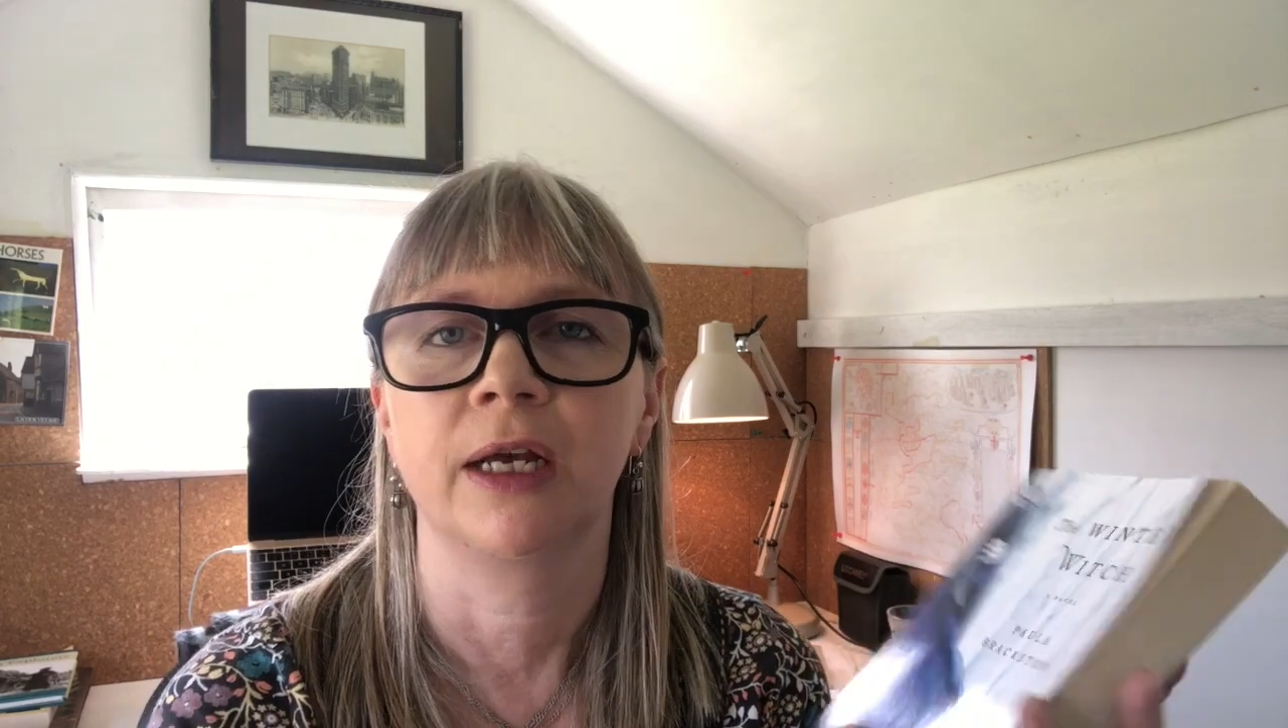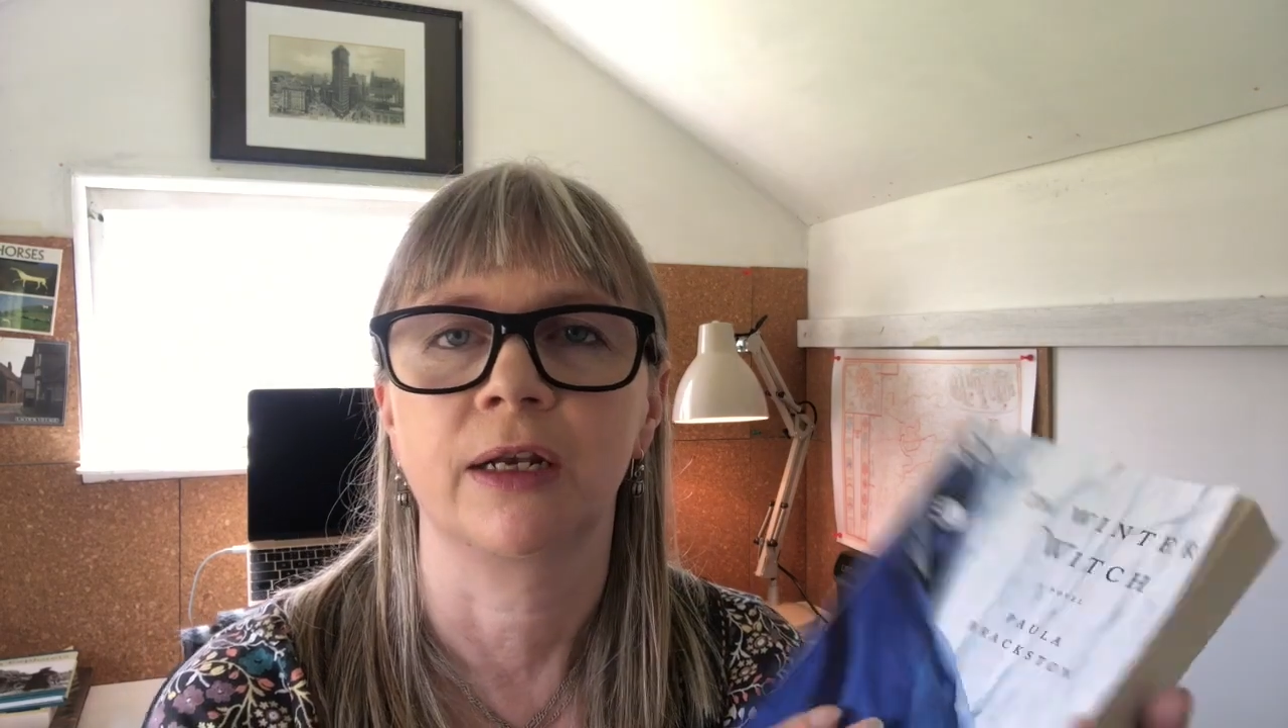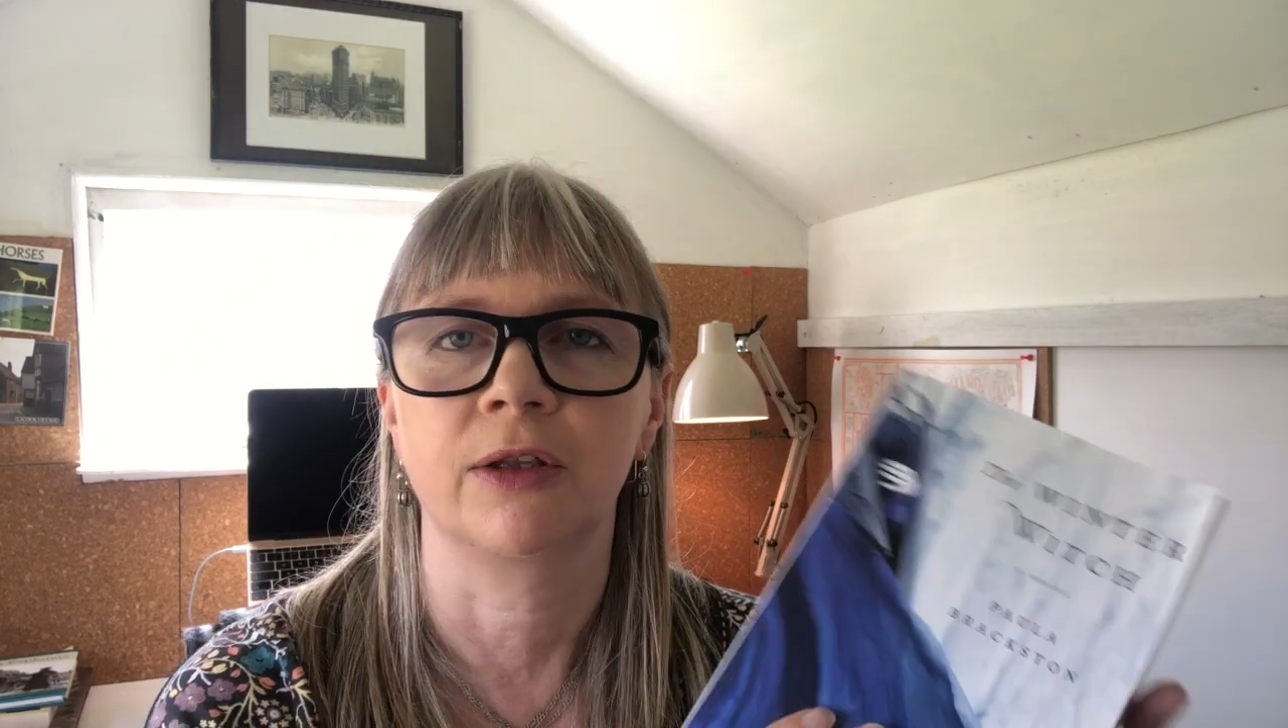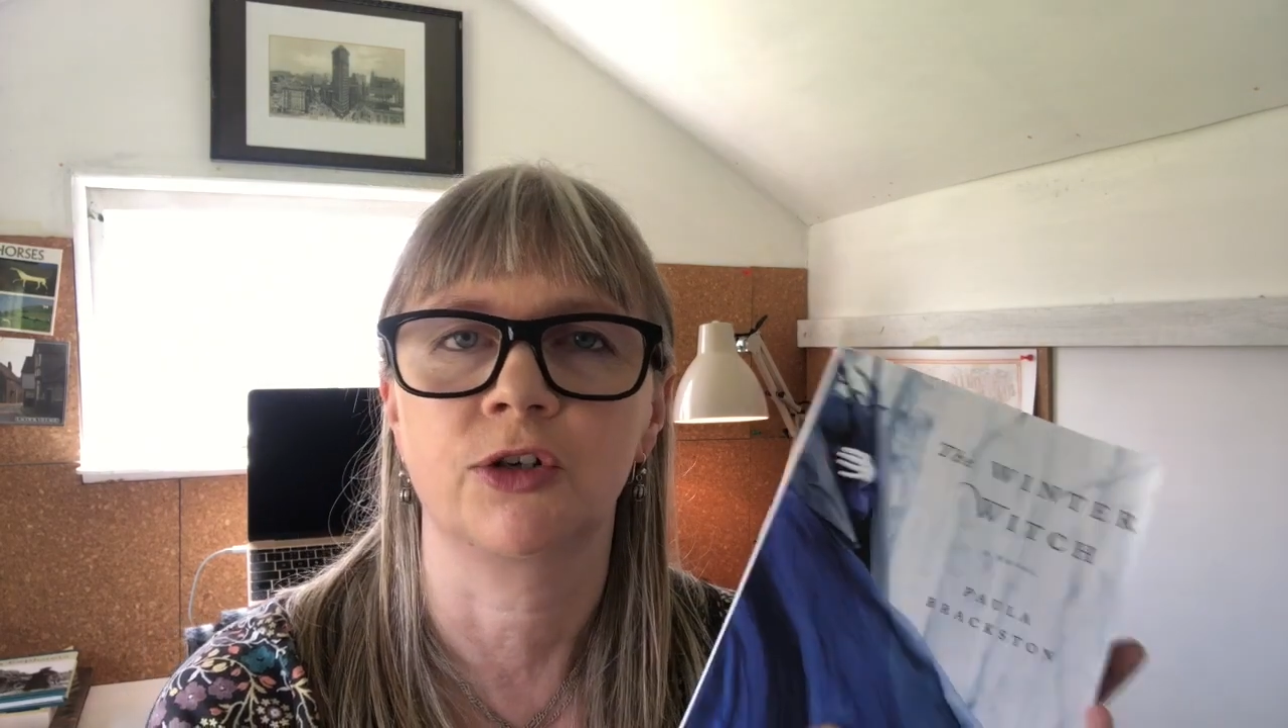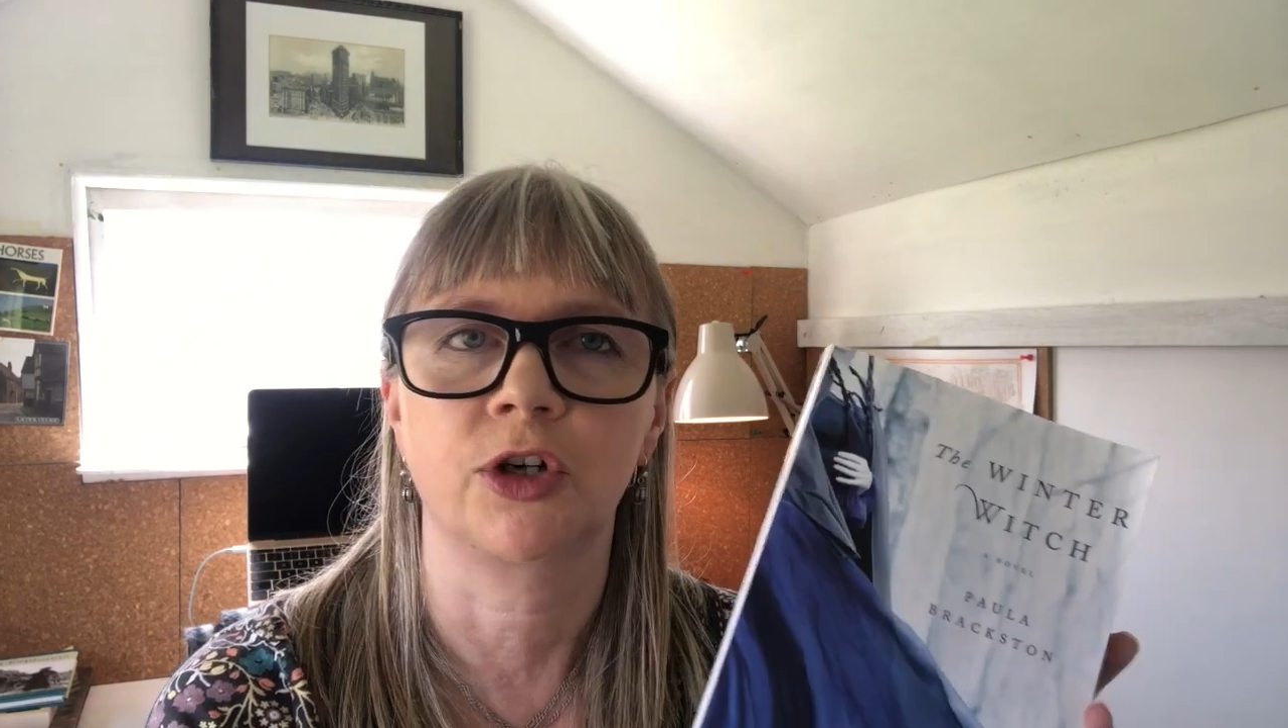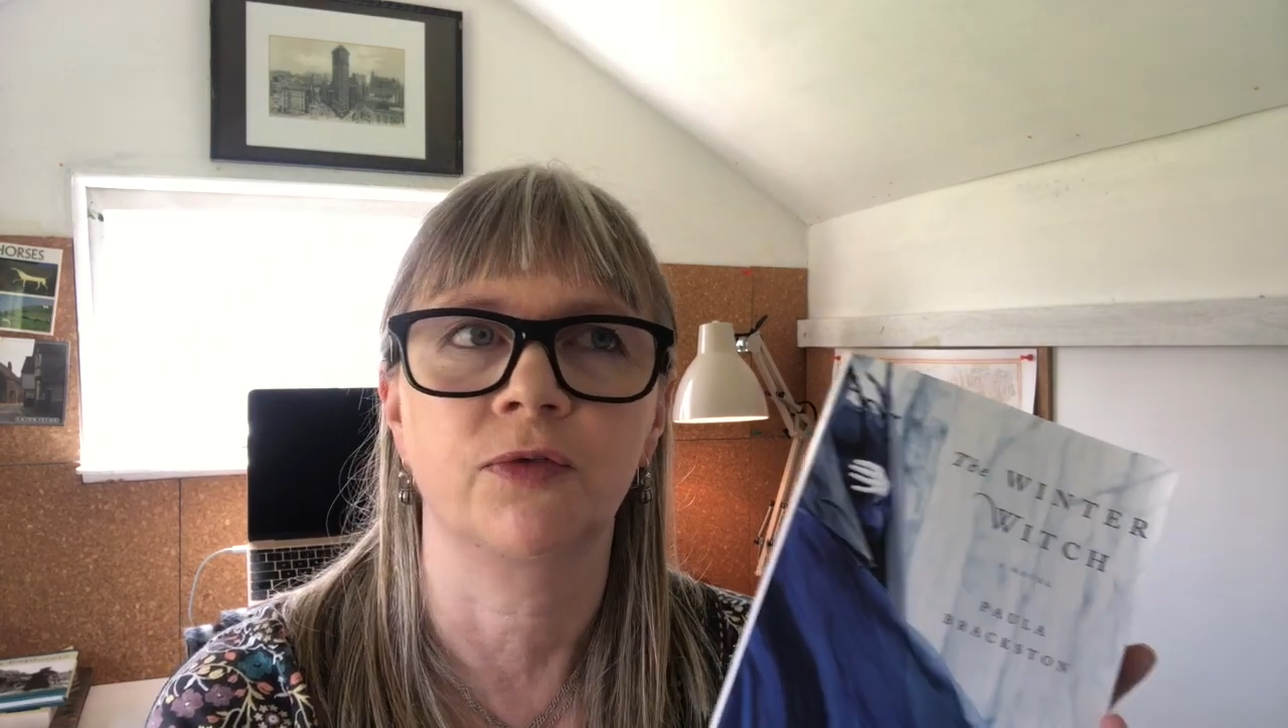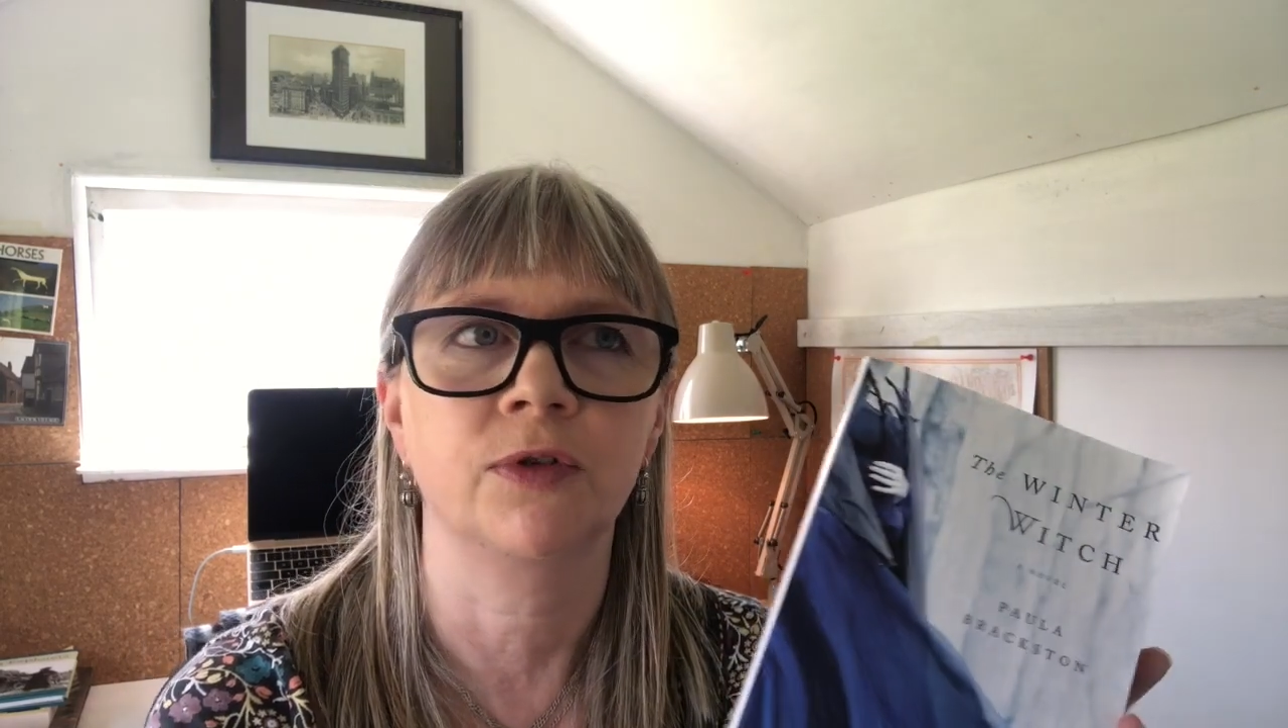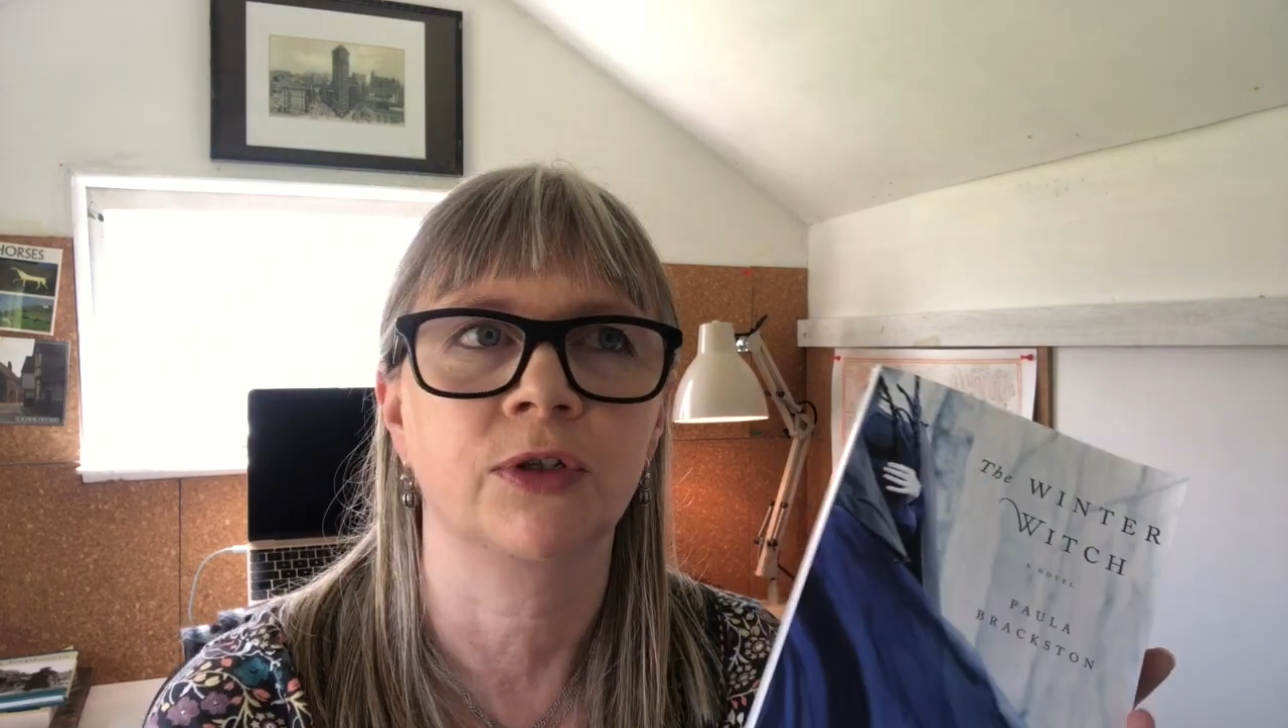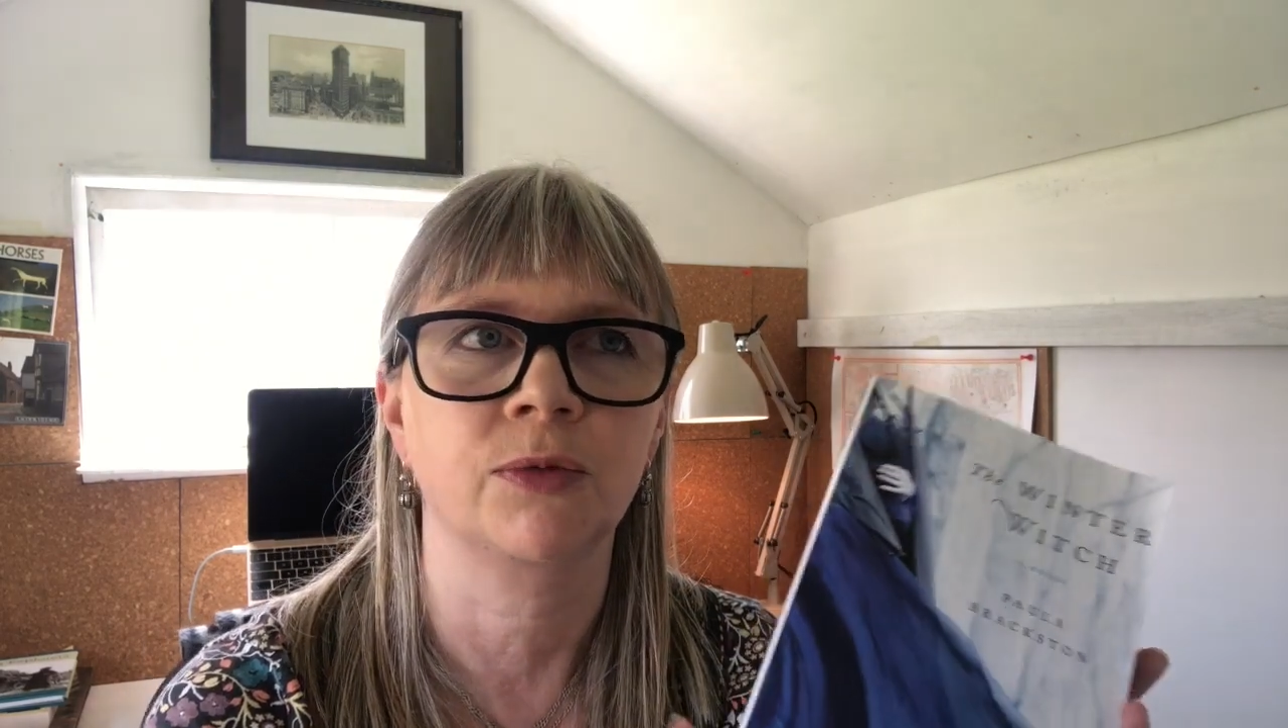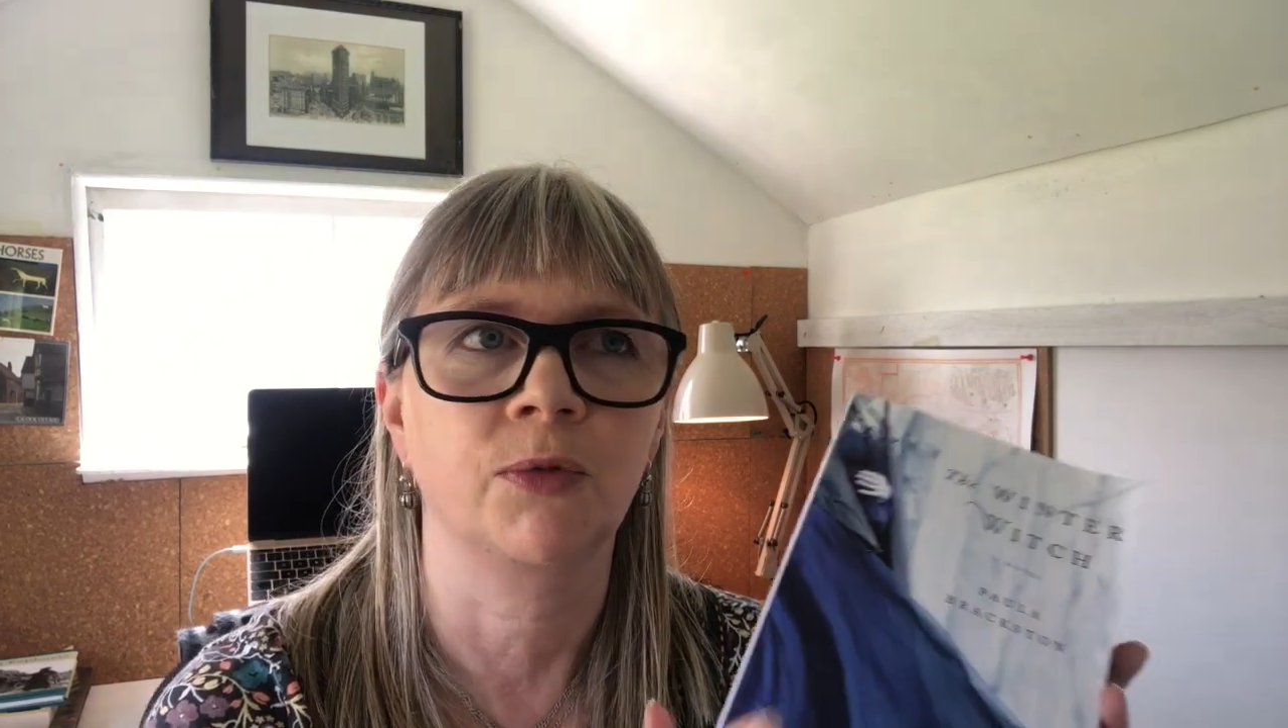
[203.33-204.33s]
Now, the drovers